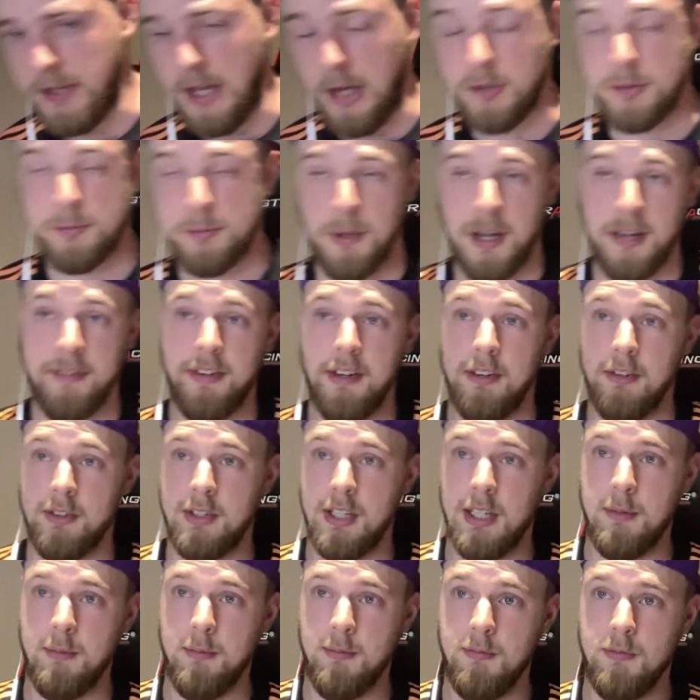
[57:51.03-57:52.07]
was my favorite
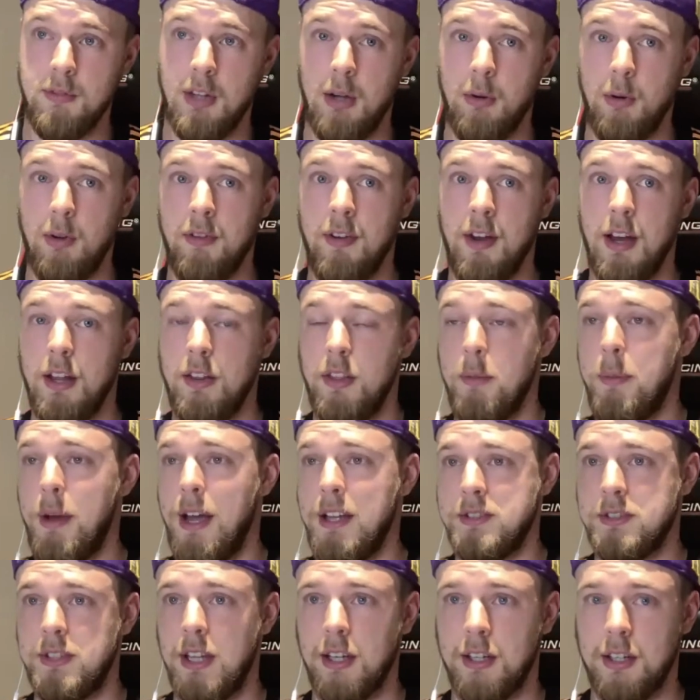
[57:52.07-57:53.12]
team that we've had in the
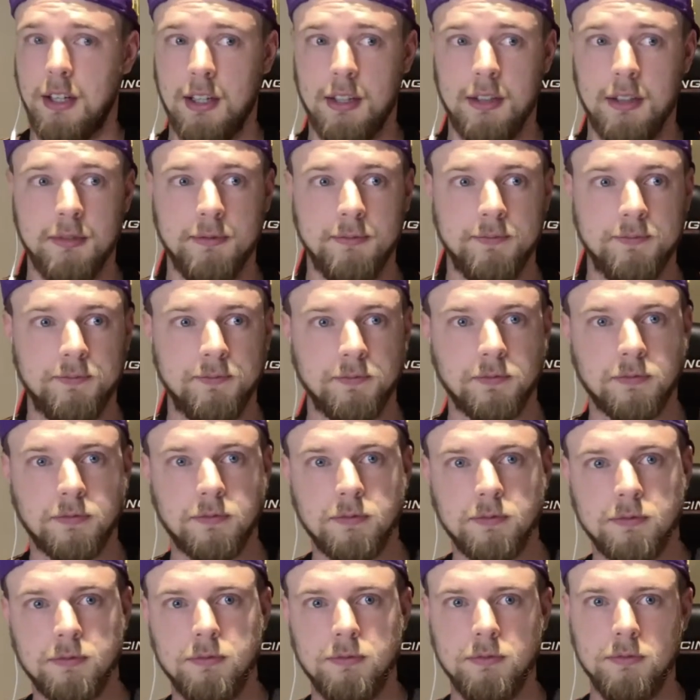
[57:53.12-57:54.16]
past decade.
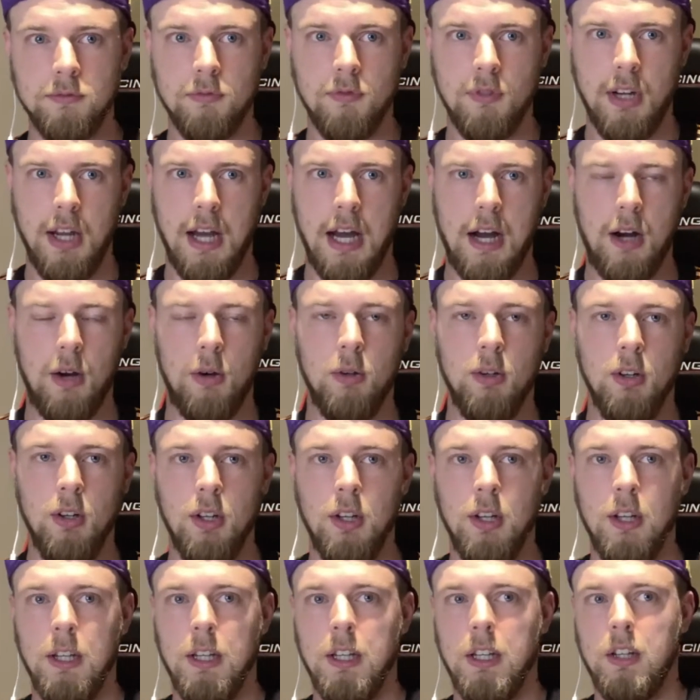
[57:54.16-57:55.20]
Now,
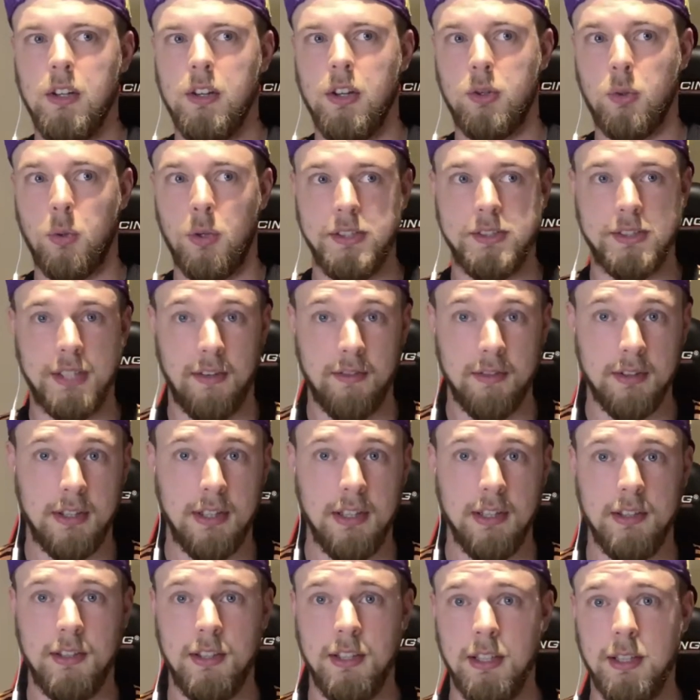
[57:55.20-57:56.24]
the
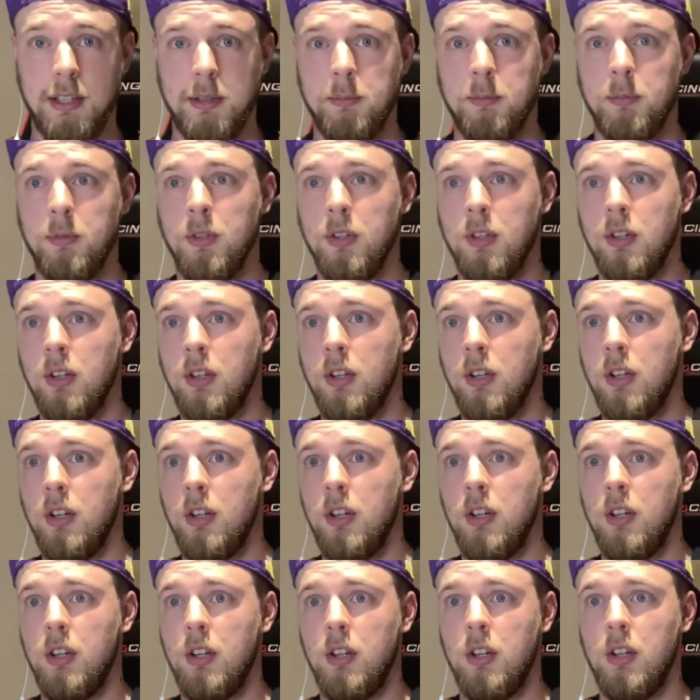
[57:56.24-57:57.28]
2017 team,
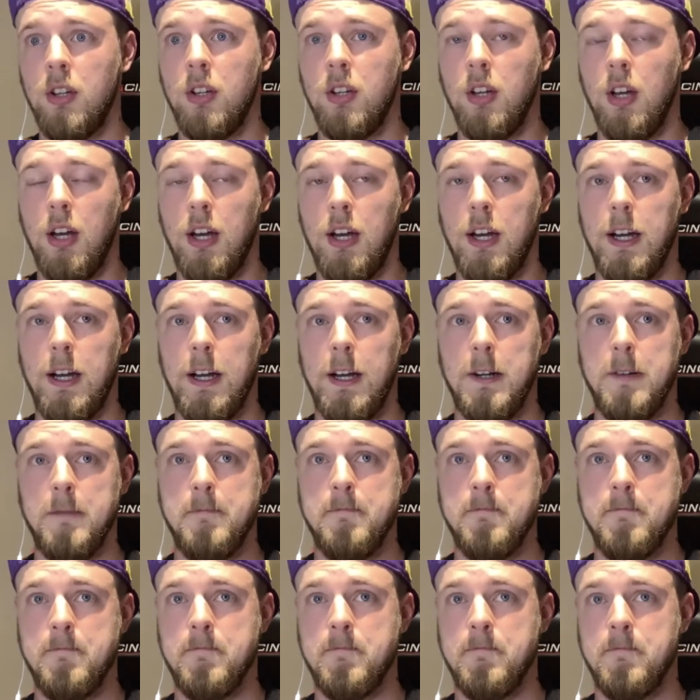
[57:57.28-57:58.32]
the
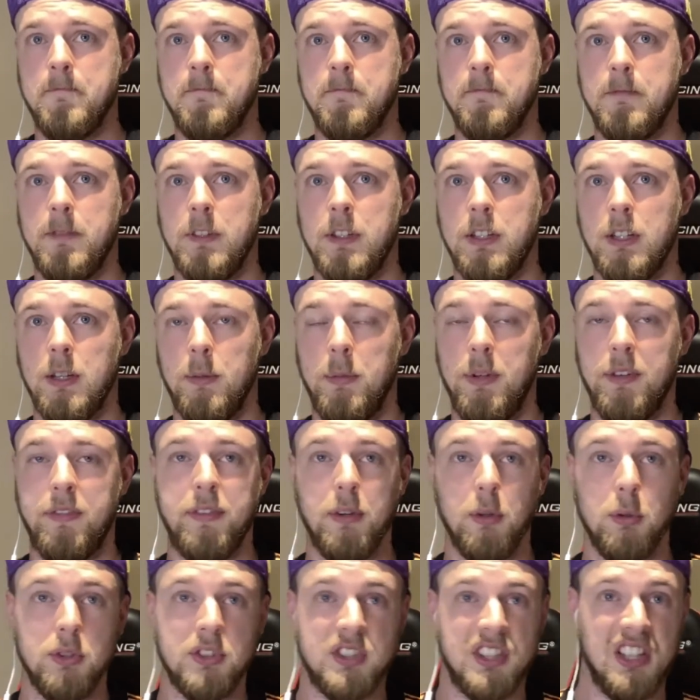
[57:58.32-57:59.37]

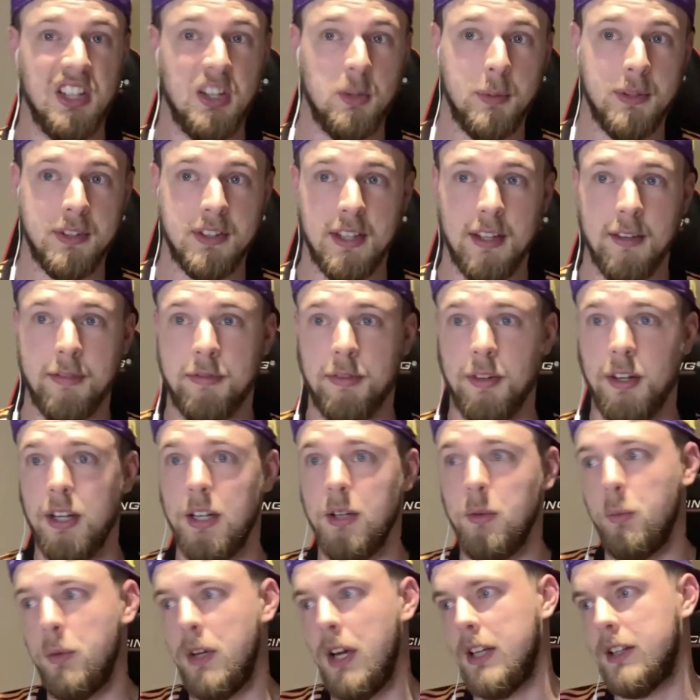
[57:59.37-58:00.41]
midfield was a little bit
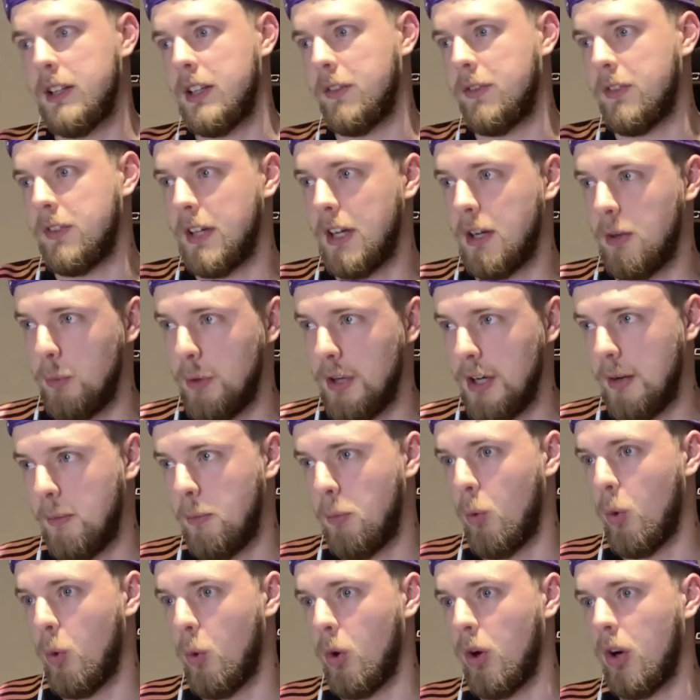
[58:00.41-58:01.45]
different. We had a
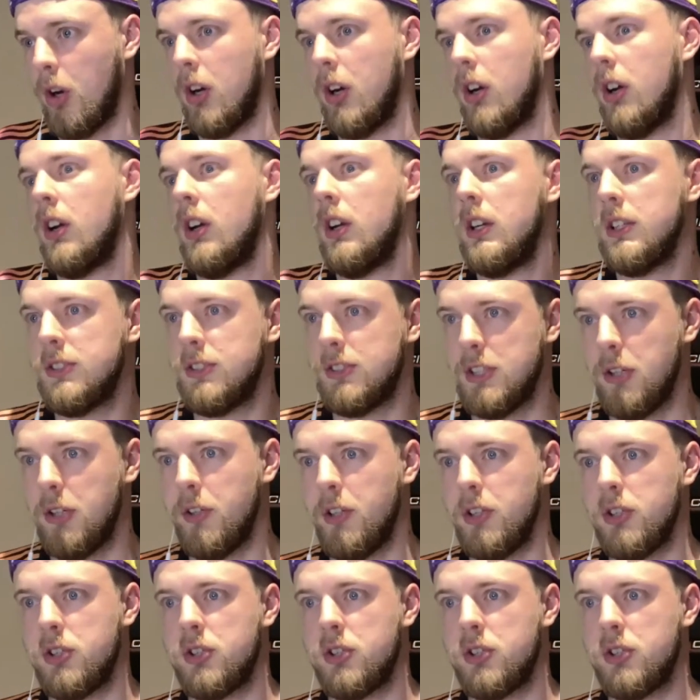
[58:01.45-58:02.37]
more serious